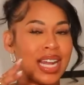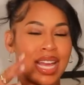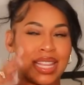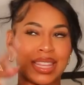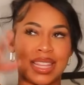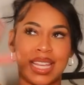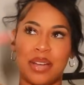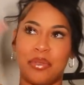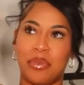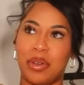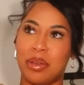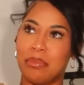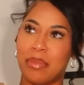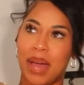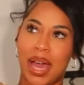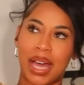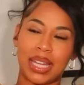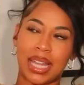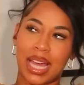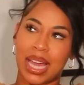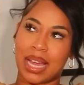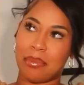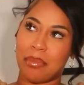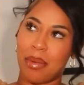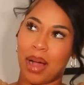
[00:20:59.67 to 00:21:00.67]
I think we
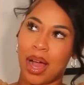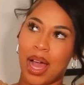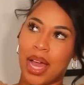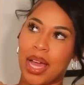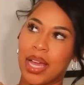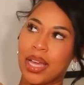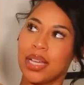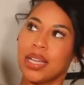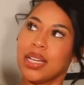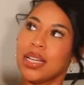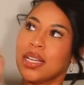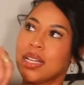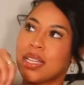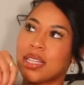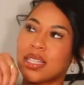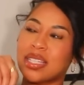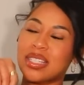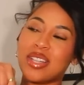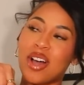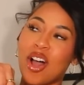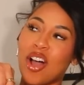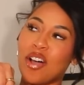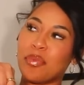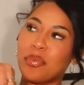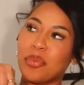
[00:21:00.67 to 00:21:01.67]
met like my
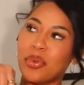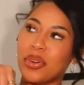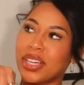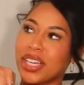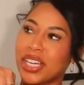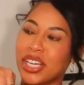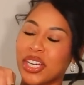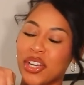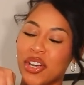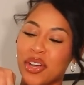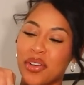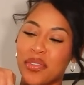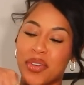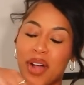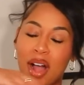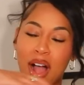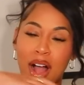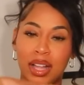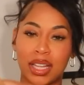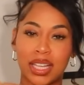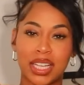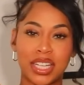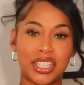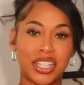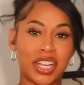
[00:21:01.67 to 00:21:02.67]
sophomore year of
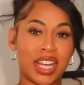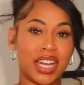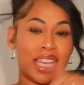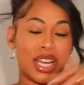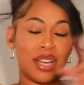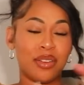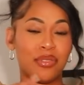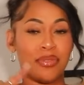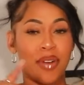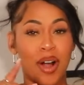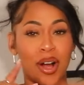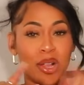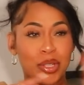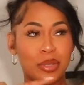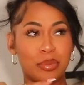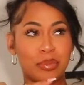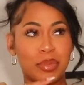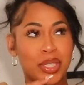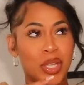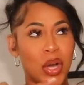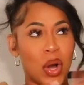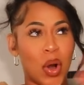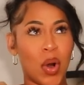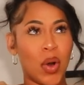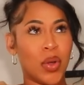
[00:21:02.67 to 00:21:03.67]
college, and he followed
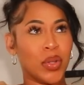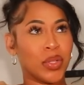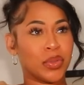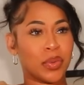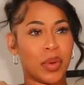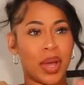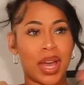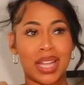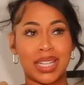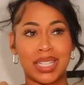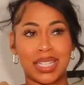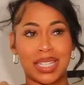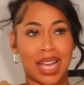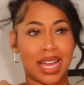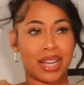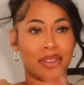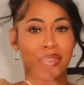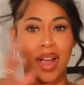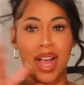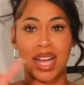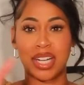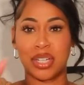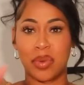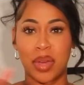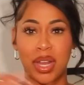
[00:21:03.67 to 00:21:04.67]
me all the way to like
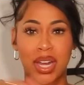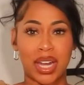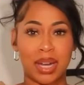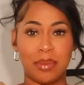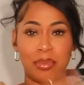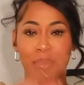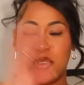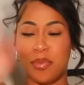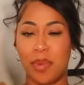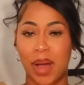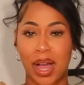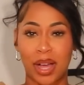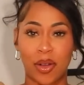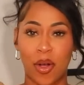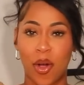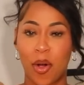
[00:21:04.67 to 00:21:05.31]
graduated and moved back